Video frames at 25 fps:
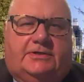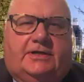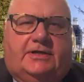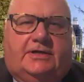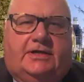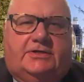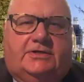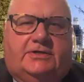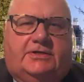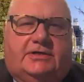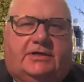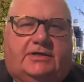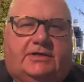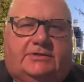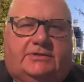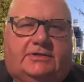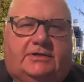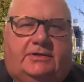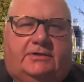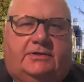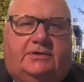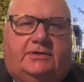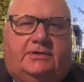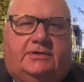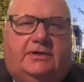these occasions. I
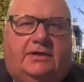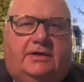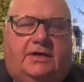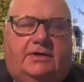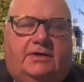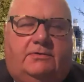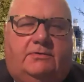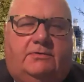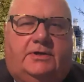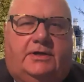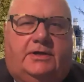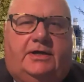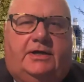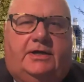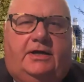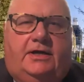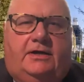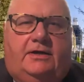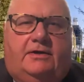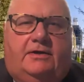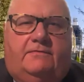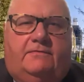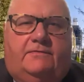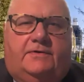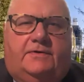said, are you
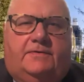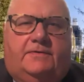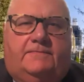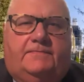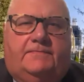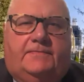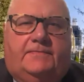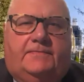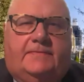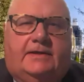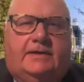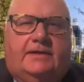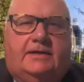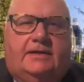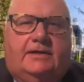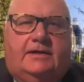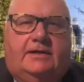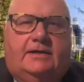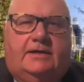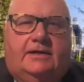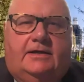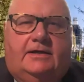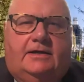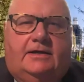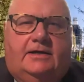okay, Ivor?
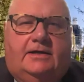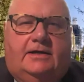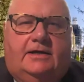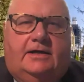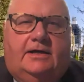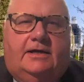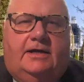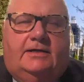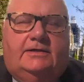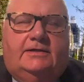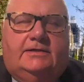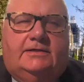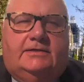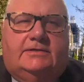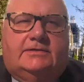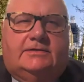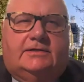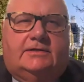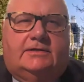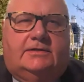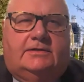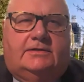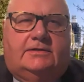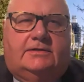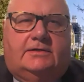And he
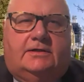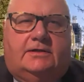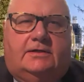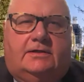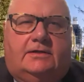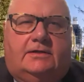said,